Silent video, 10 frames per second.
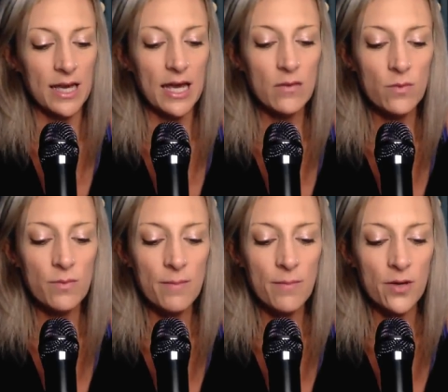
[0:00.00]
And
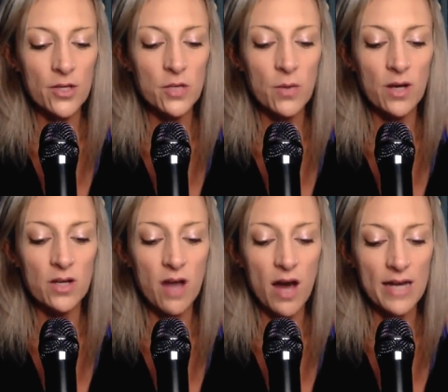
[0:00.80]
remember, you are
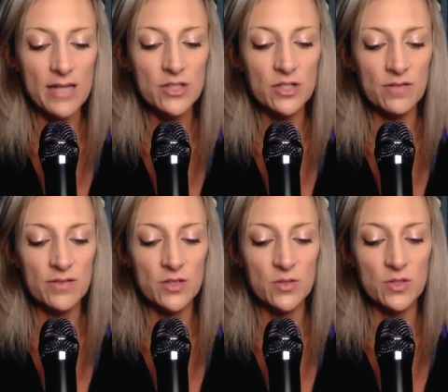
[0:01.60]
not in
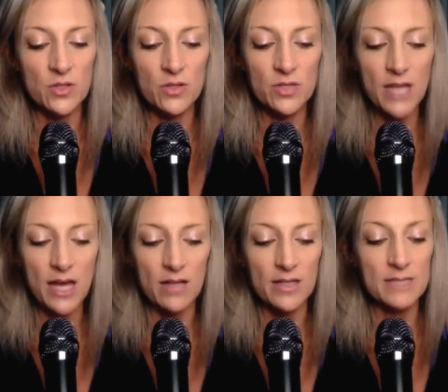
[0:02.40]
servitude to
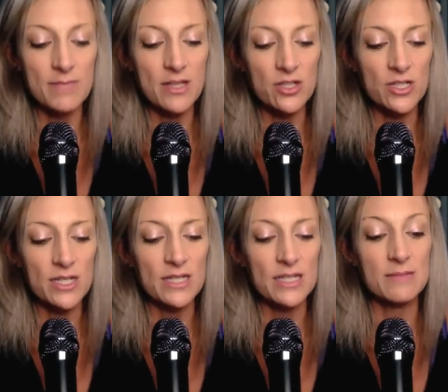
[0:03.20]
Huertal. His
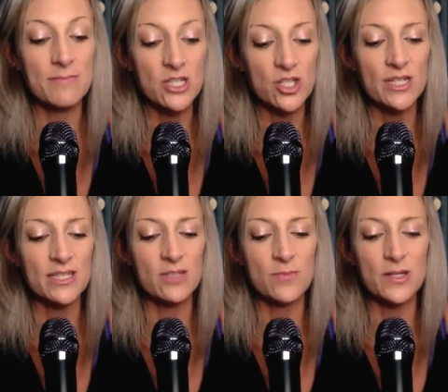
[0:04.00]
mission, his mission
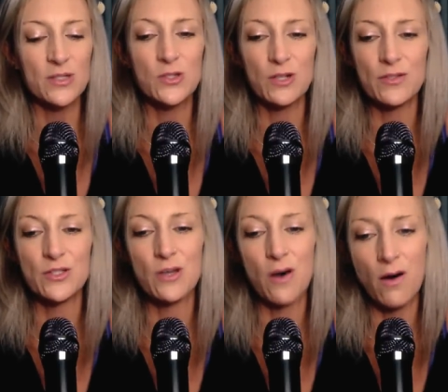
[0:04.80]
is to be in
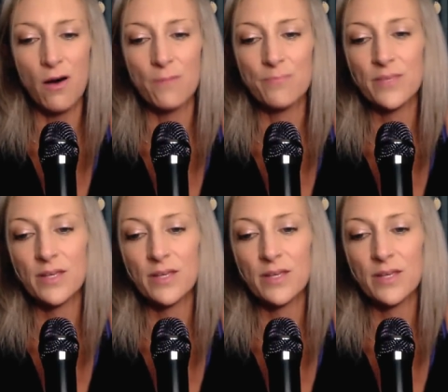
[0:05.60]
service to all.